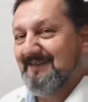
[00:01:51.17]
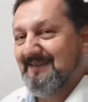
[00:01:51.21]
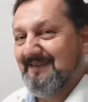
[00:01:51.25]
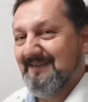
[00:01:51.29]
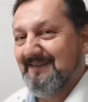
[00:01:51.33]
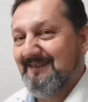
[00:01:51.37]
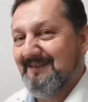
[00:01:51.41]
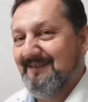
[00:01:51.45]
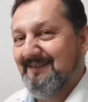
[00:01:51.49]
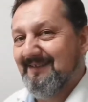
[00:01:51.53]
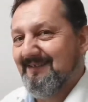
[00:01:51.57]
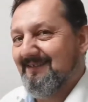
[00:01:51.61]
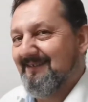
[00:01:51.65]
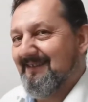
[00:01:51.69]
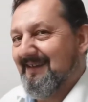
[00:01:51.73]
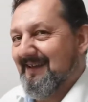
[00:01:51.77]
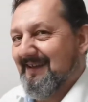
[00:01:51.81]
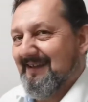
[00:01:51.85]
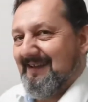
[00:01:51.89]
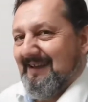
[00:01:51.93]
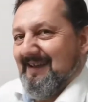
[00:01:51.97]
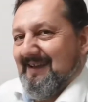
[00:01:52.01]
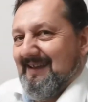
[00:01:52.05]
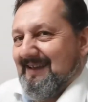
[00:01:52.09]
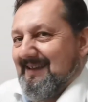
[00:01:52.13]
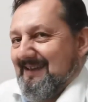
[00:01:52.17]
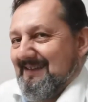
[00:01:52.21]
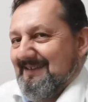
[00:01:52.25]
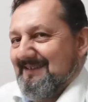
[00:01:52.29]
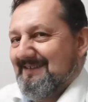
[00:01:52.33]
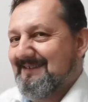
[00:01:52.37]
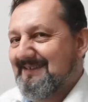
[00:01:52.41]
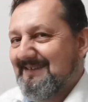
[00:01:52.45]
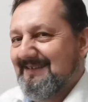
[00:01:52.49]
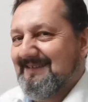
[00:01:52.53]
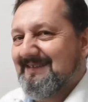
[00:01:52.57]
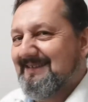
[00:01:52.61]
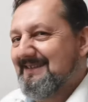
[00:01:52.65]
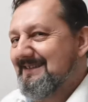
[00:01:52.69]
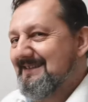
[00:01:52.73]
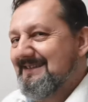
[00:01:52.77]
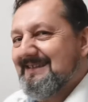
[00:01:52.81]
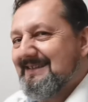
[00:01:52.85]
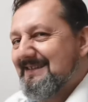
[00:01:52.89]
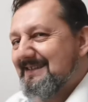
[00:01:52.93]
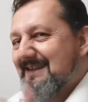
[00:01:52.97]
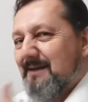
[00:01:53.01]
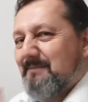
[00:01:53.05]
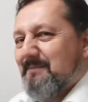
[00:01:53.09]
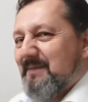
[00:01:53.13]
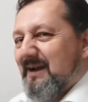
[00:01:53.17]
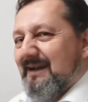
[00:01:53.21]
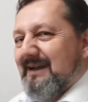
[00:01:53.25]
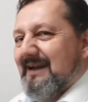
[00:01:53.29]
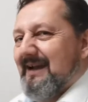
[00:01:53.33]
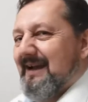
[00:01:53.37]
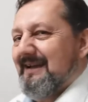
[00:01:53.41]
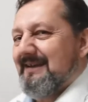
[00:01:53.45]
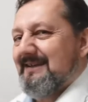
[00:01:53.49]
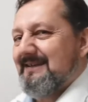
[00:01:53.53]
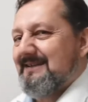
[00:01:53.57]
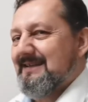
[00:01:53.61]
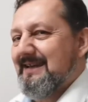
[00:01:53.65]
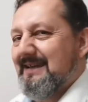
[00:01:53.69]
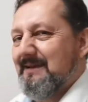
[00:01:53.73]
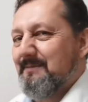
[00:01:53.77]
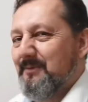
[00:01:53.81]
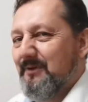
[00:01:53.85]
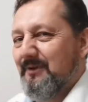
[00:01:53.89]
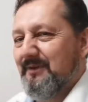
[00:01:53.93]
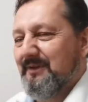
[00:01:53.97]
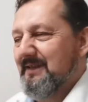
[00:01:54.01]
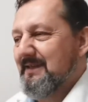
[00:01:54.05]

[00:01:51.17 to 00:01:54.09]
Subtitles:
and you know, like this is not my kind of table.